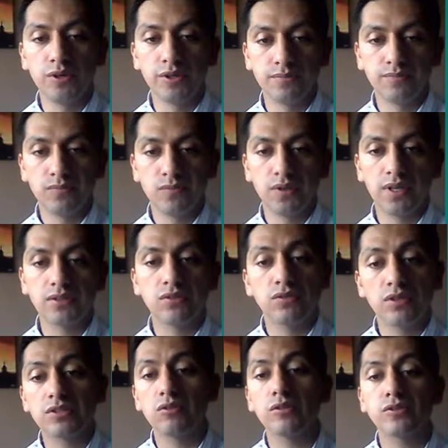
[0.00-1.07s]
board. Okay, so
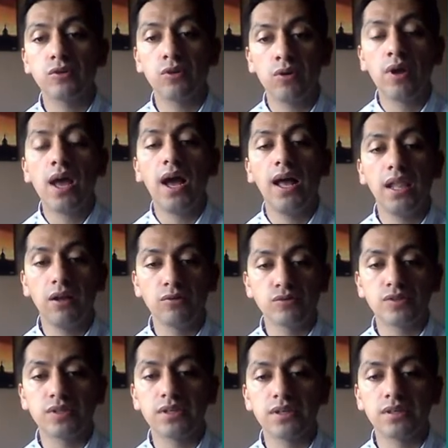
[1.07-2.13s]
this also
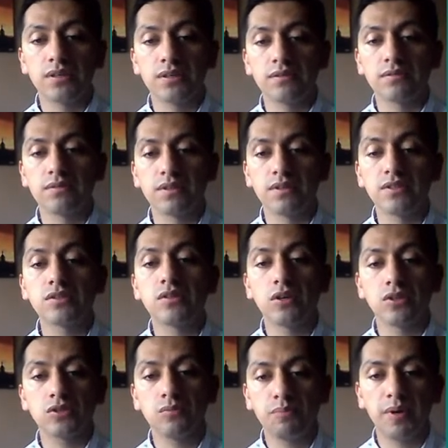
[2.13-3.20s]
allows the
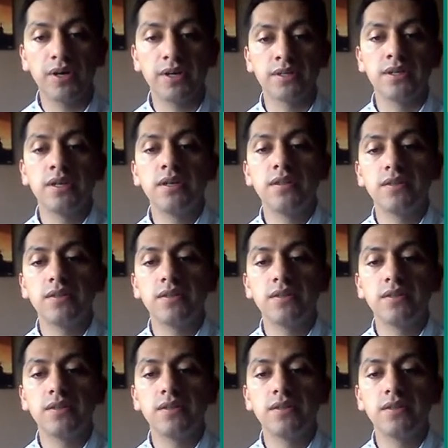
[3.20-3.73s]
discussion part,